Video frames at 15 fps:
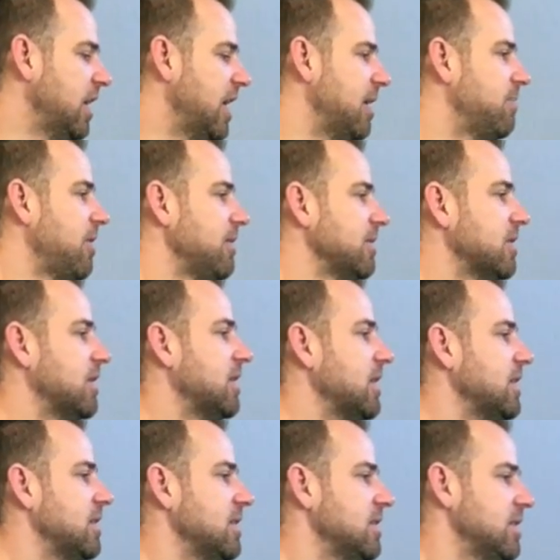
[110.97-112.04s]
I probably could
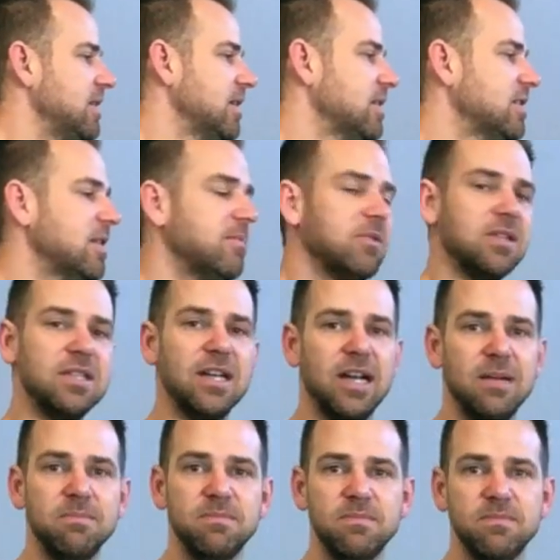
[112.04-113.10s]
get it to stick some of the
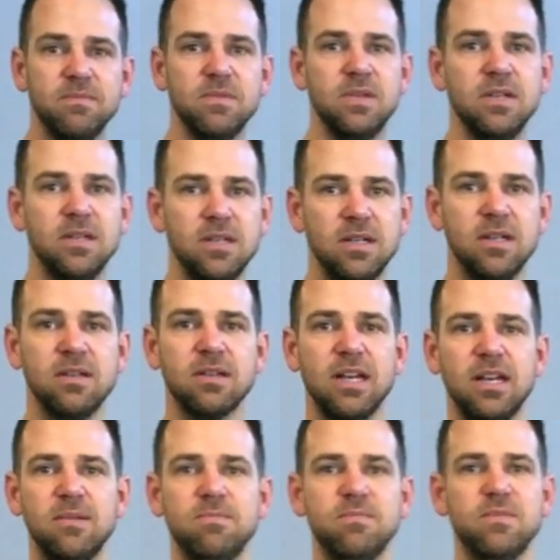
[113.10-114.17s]
time,
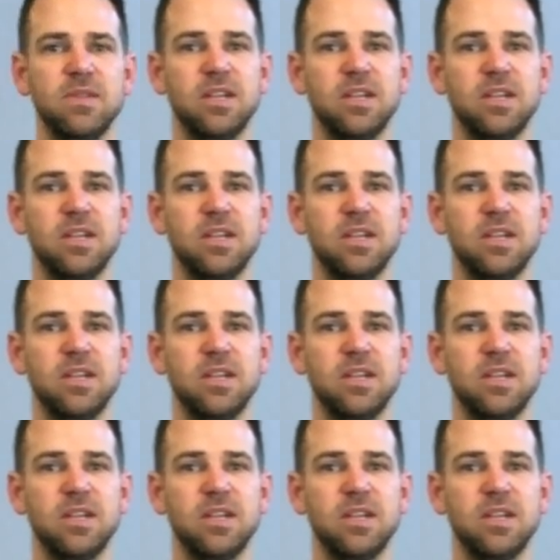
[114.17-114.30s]
okay?